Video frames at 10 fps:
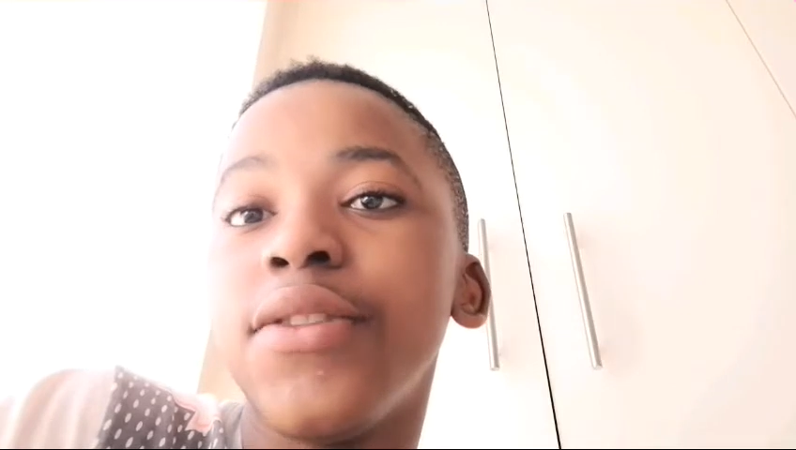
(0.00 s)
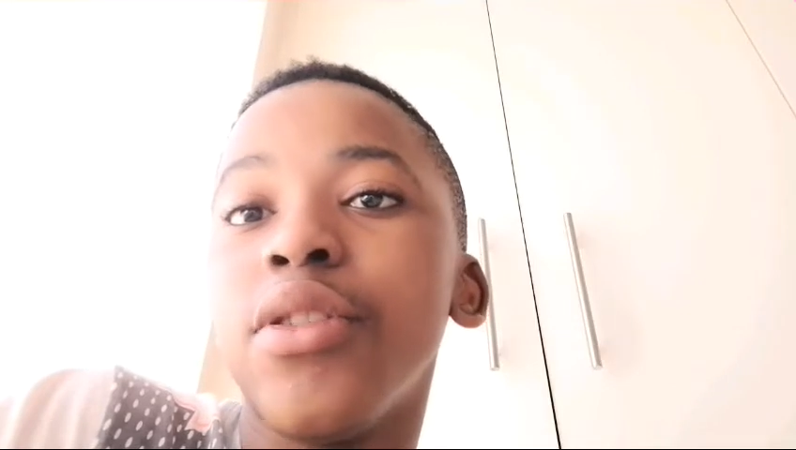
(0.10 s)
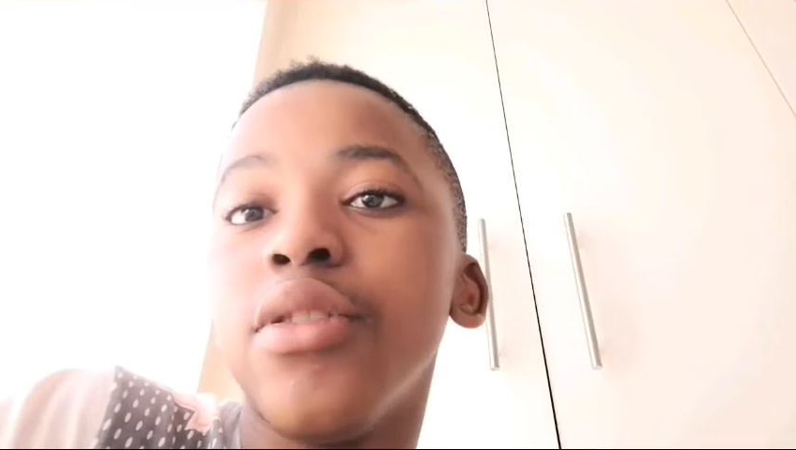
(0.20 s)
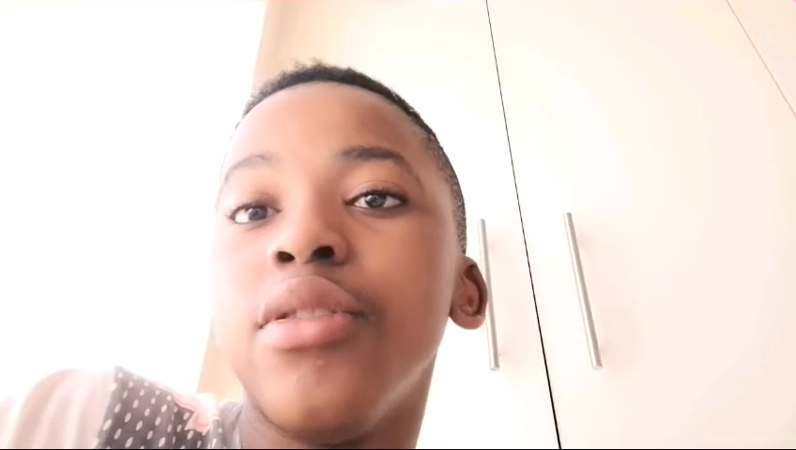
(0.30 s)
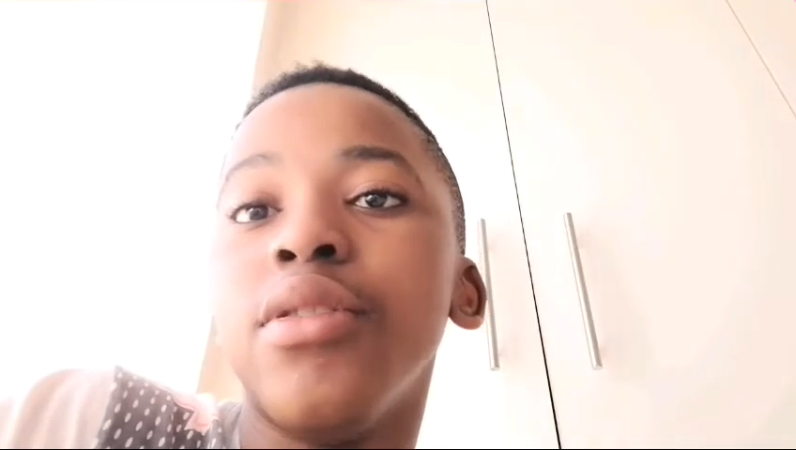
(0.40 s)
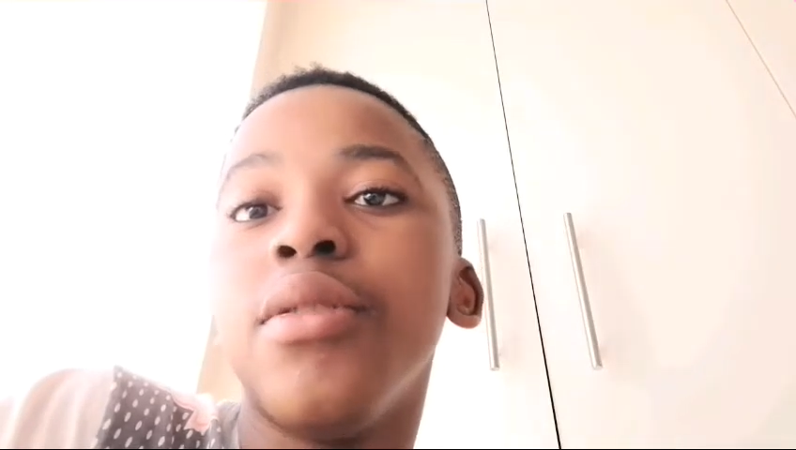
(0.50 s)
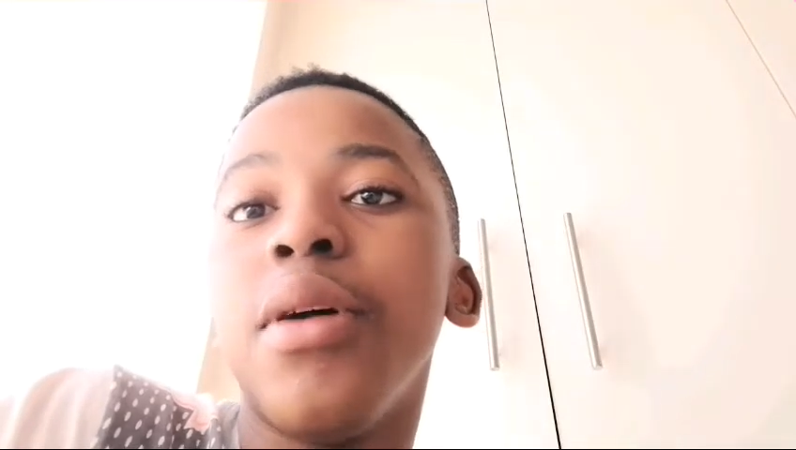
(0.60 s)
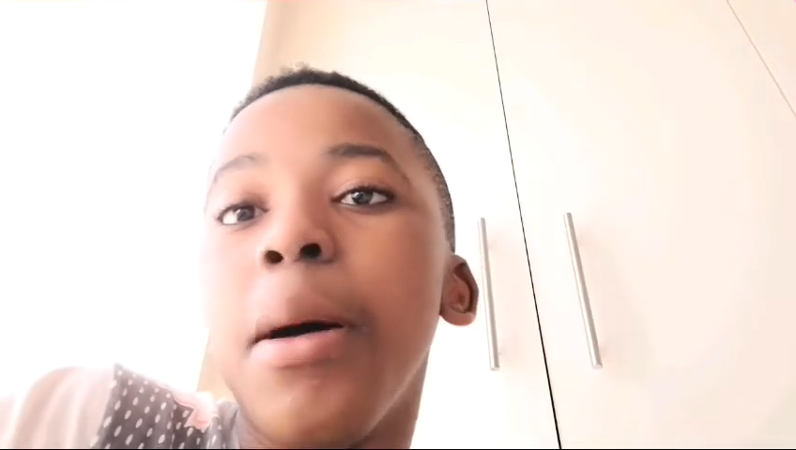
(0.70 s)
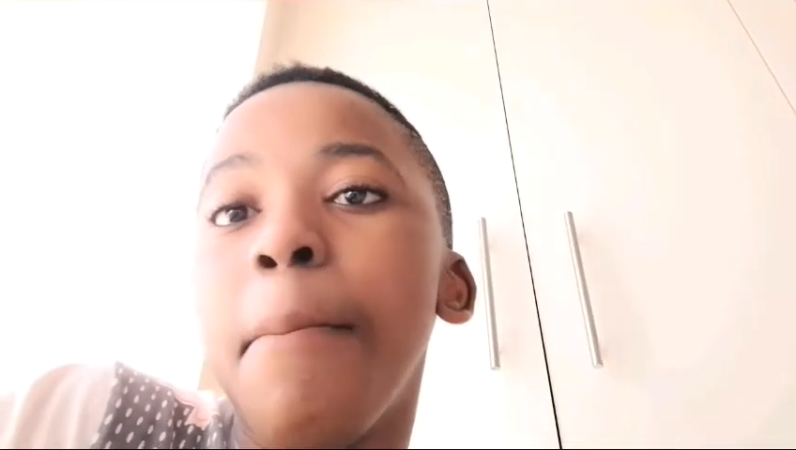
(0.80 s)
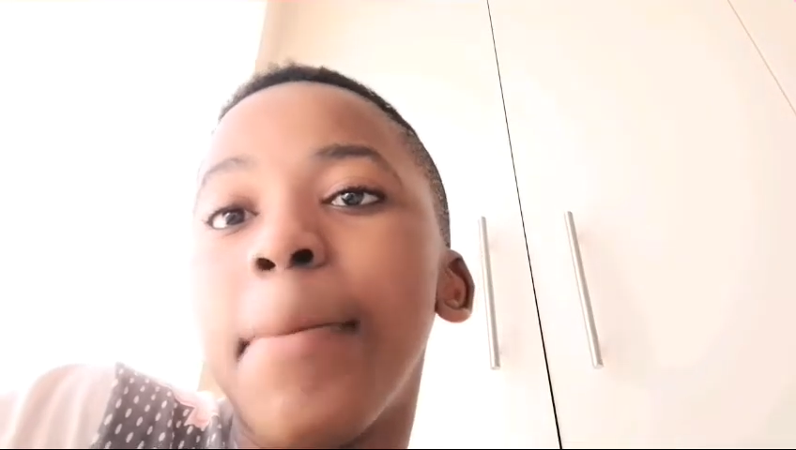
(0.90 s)
for
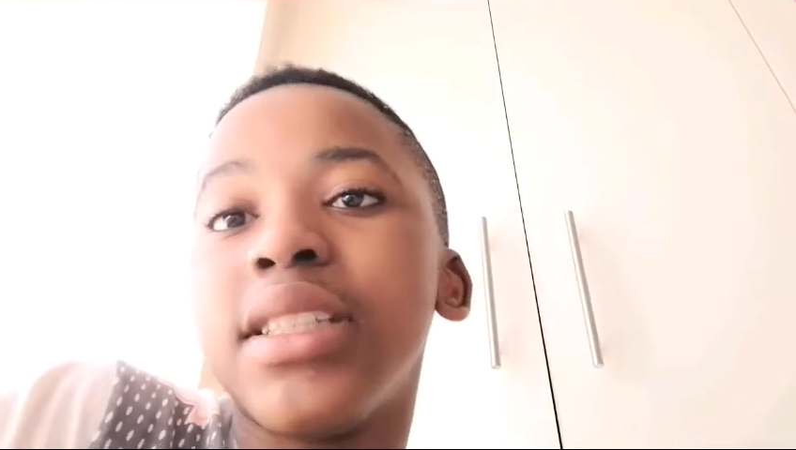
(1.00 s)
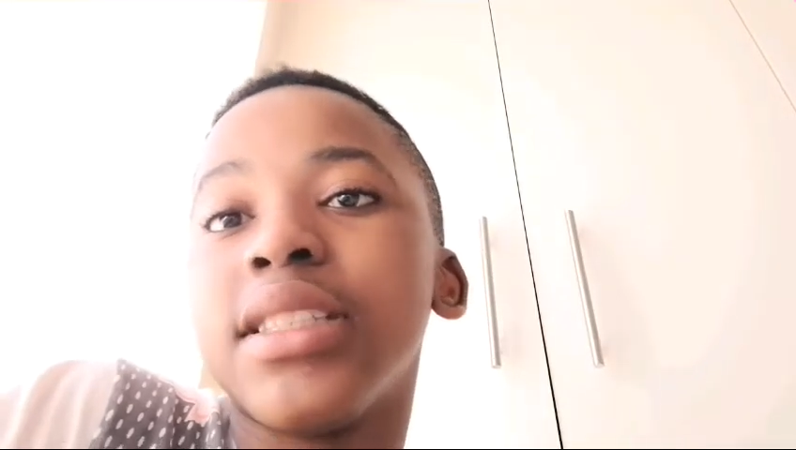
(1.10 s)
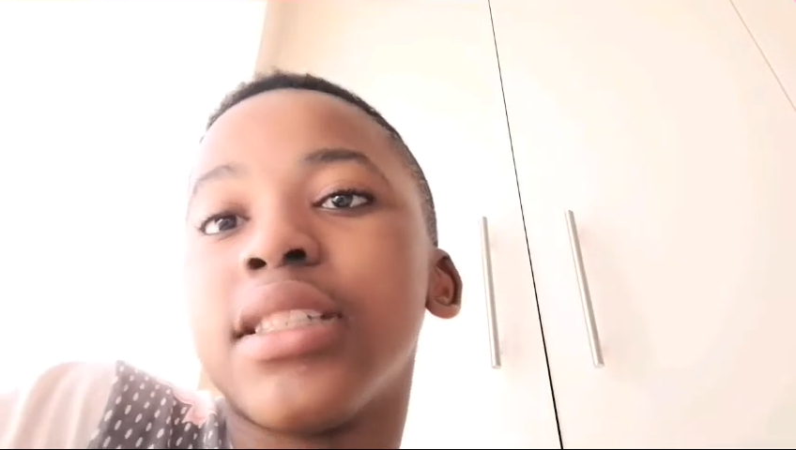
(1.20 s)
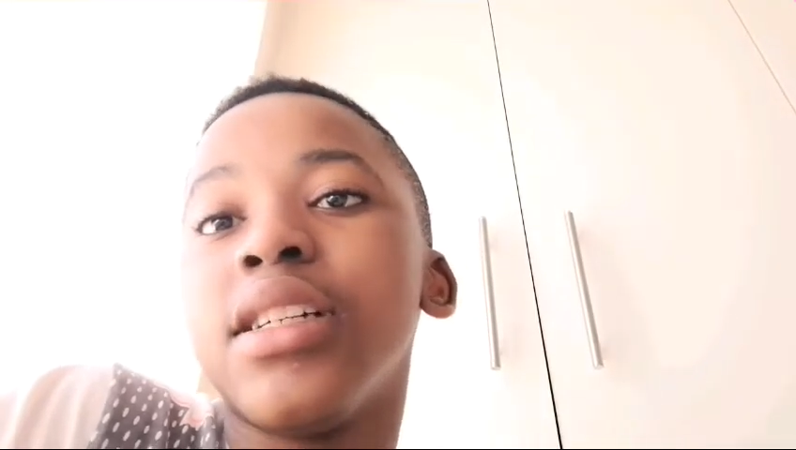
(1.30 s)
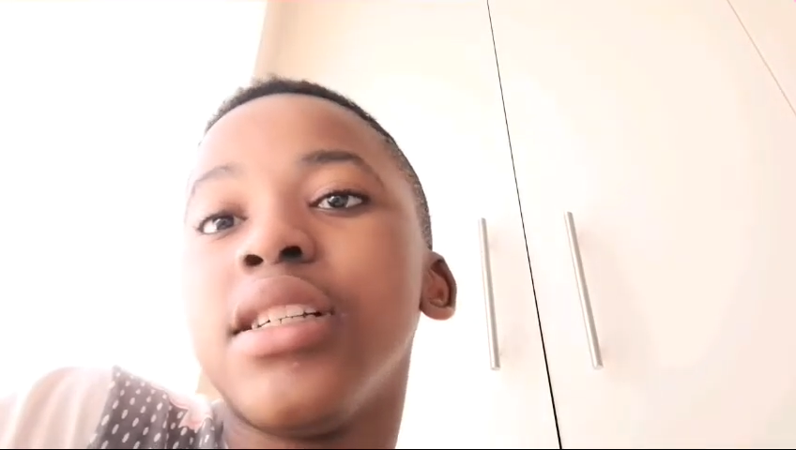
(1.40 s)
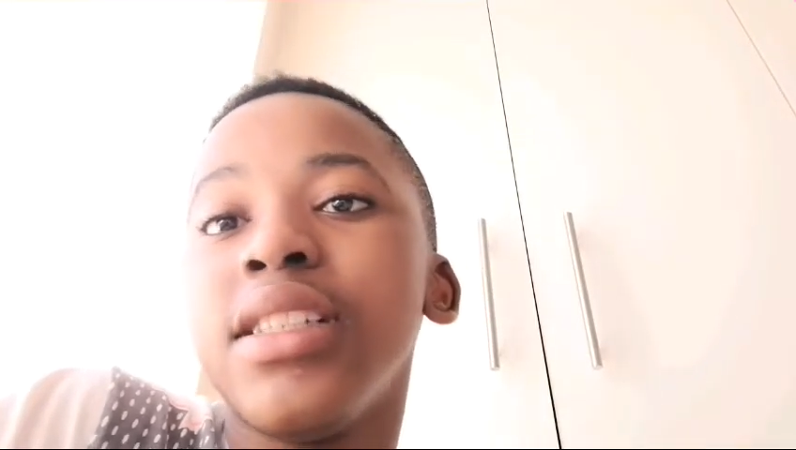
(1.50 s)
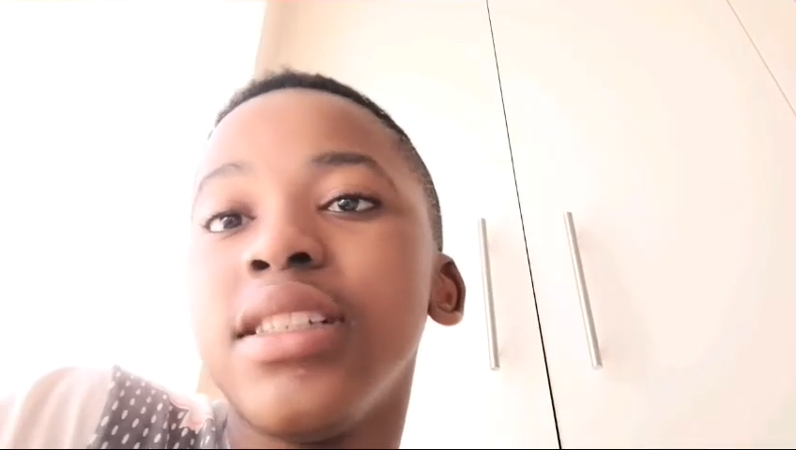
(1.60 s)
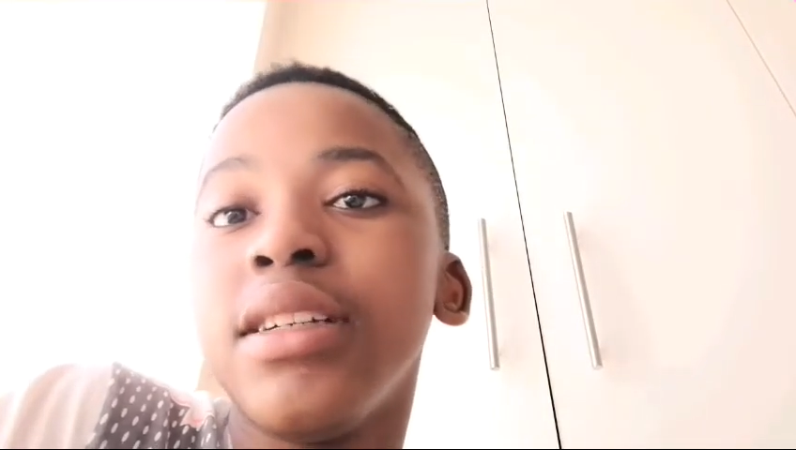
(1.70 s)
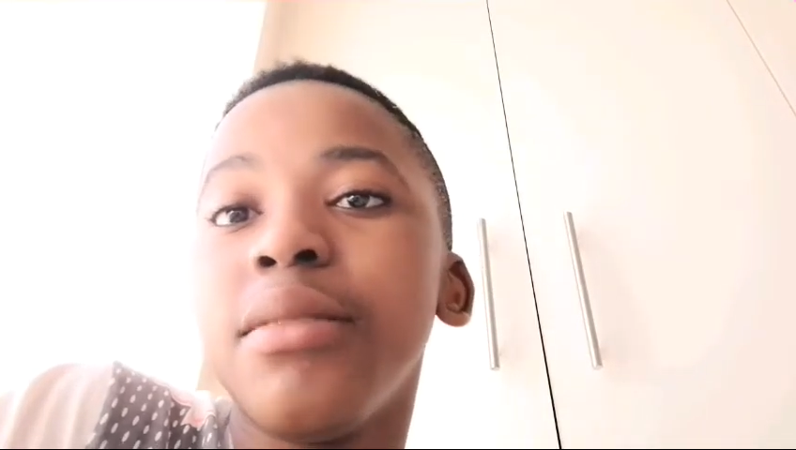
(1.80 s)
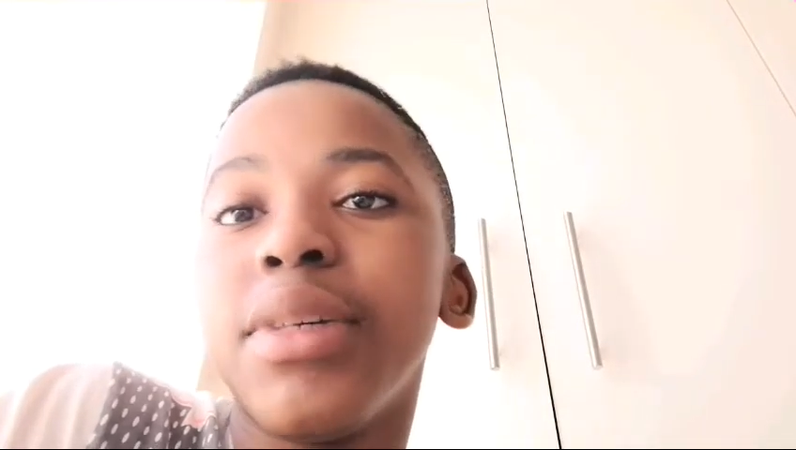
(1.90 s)
particular